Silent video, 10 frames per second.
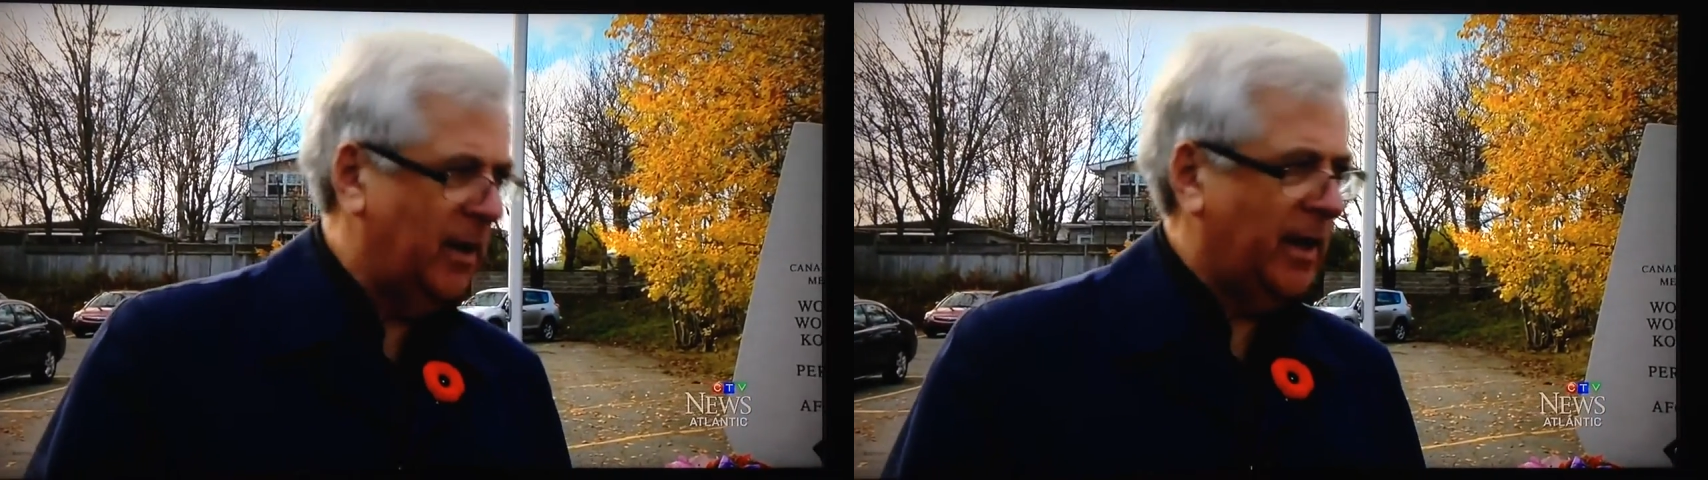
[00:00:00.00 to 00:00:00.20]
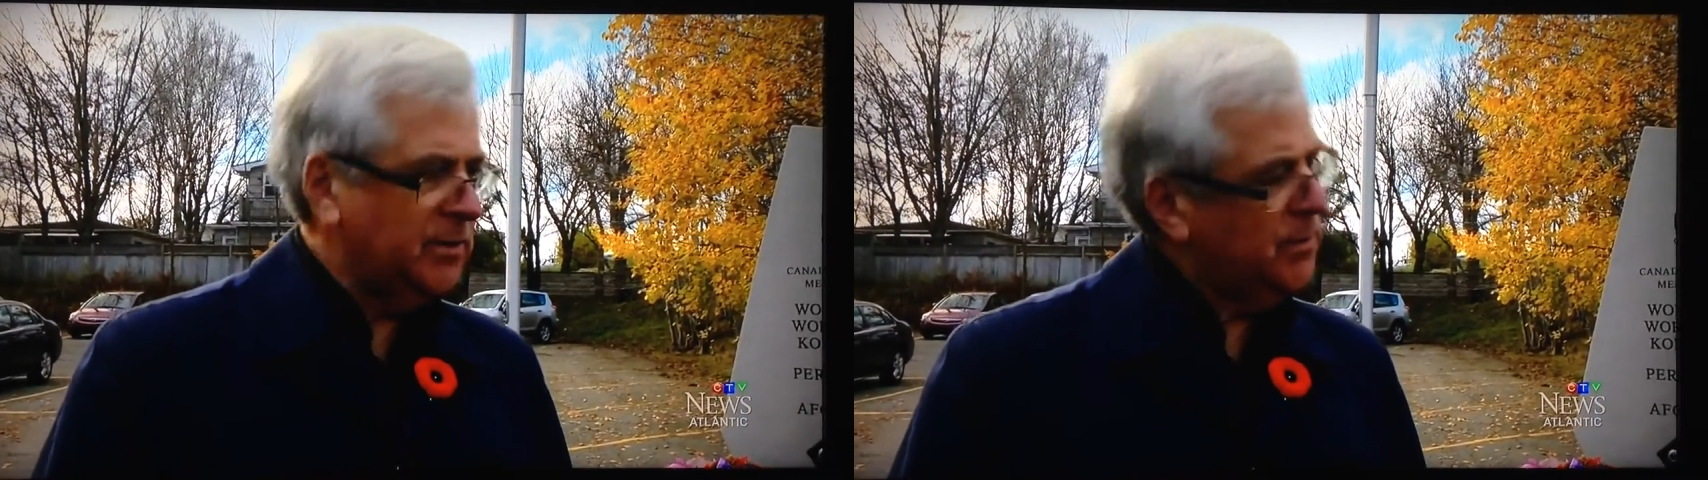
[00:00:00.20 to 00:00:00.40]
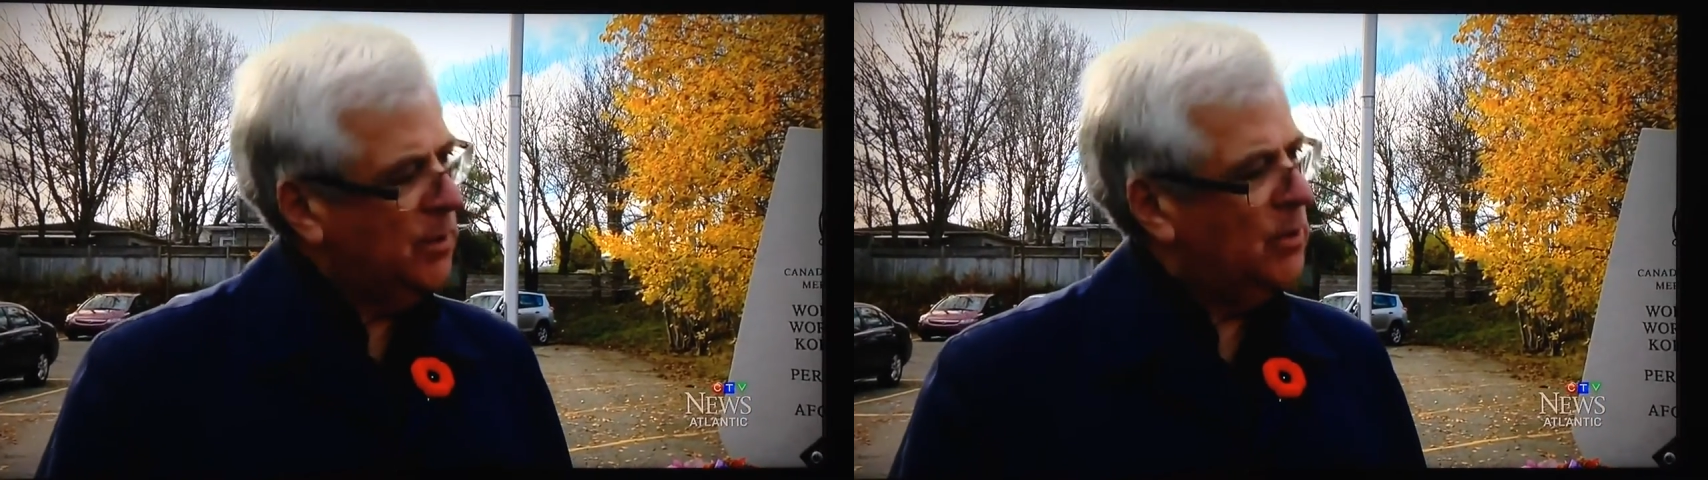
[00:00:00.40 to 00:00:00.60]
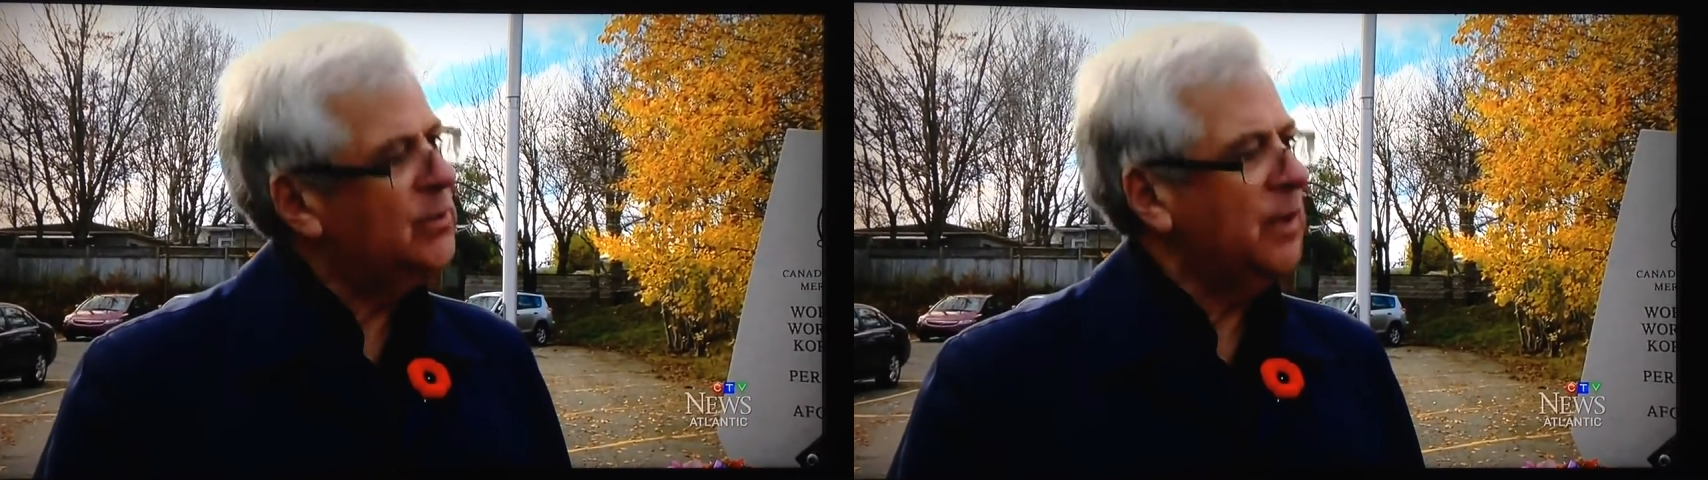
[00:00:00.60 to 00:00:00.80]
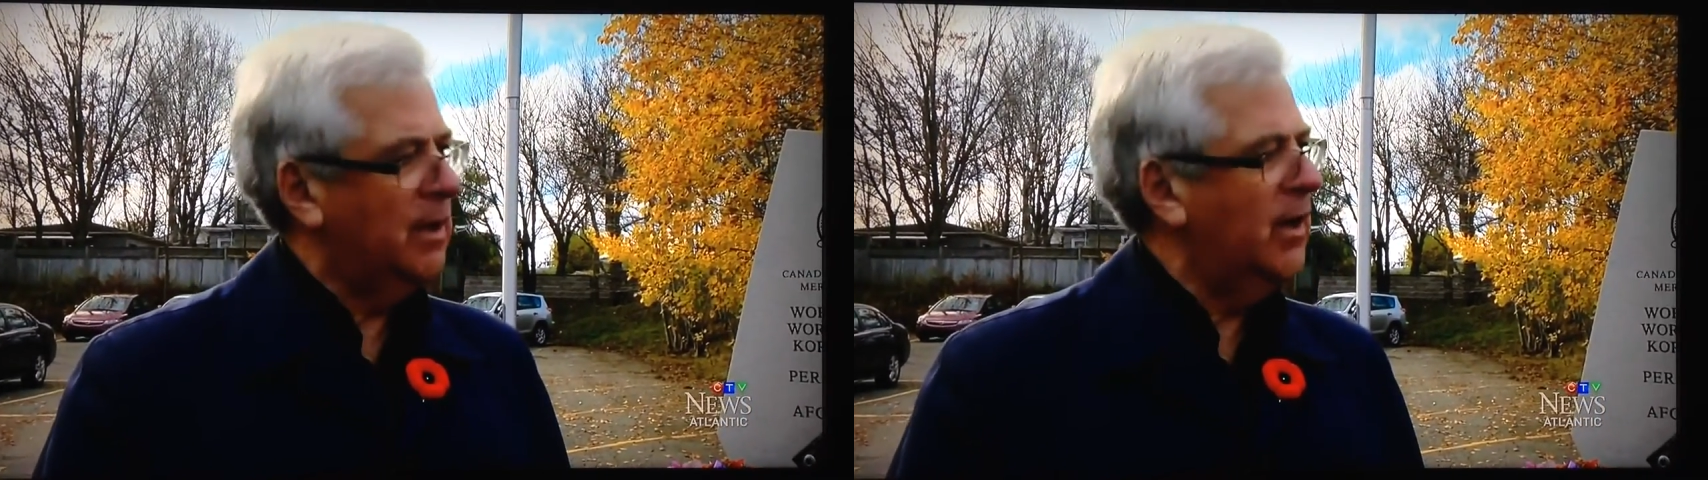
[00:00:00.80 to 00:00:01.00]
last
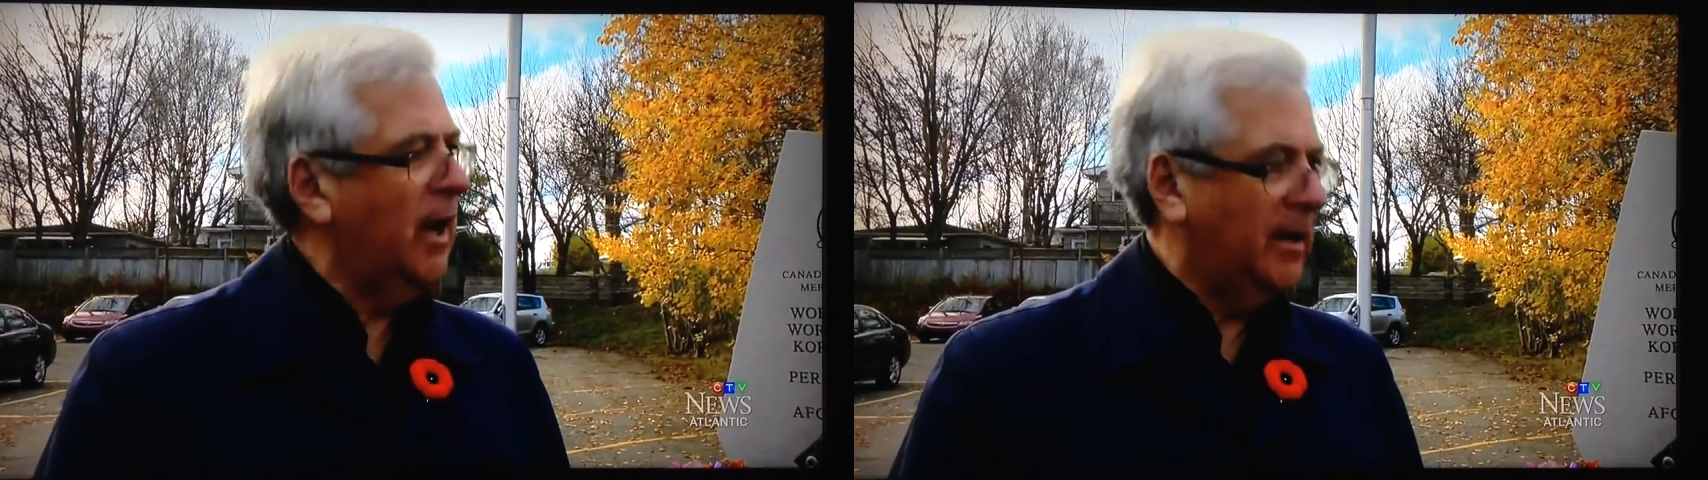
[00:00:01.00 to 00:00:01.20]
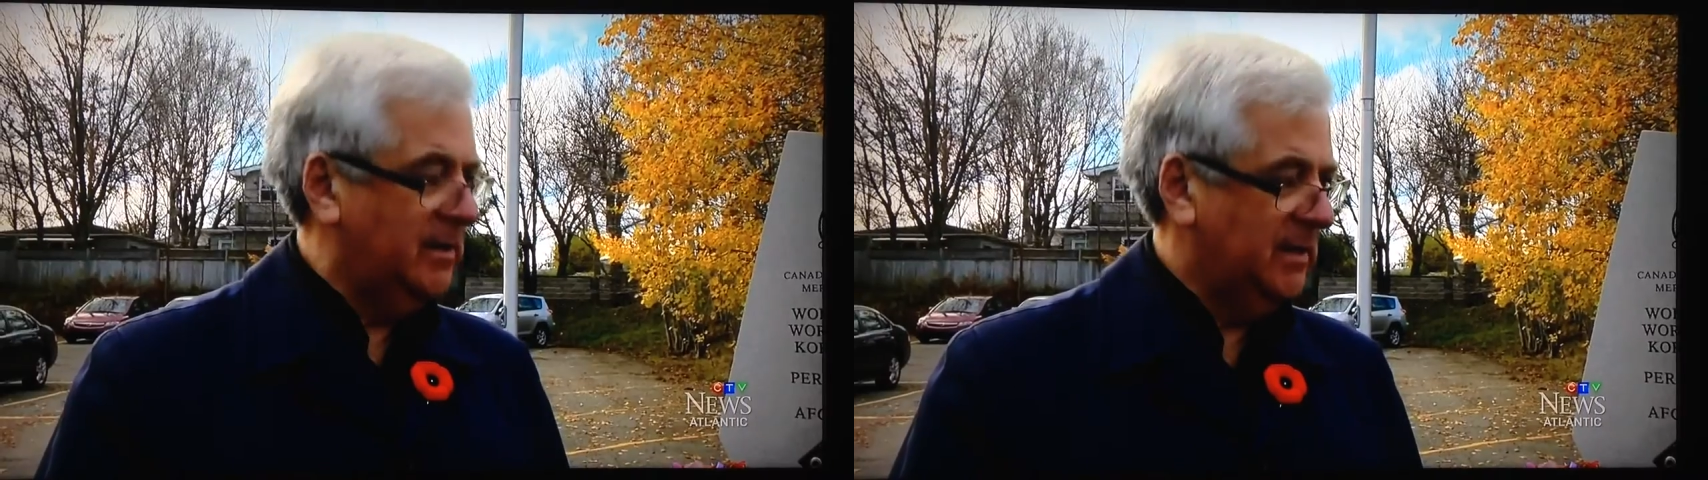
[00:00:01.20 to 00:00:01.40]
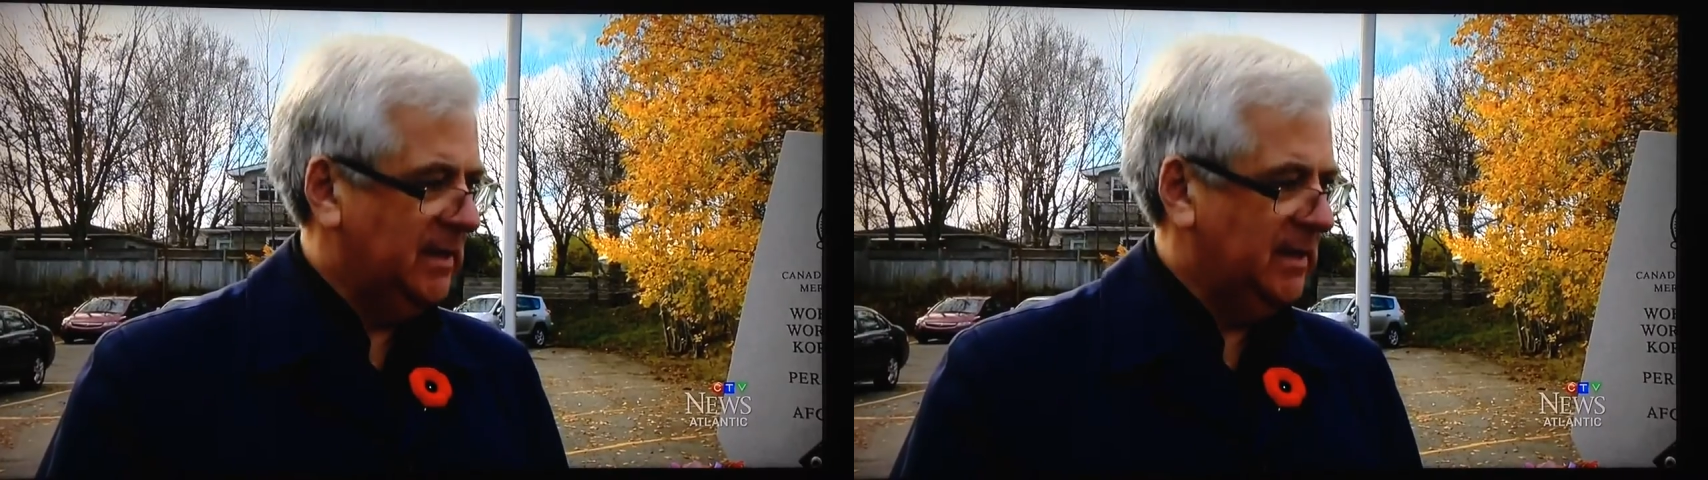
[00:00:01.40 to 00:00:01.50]
Thursday night.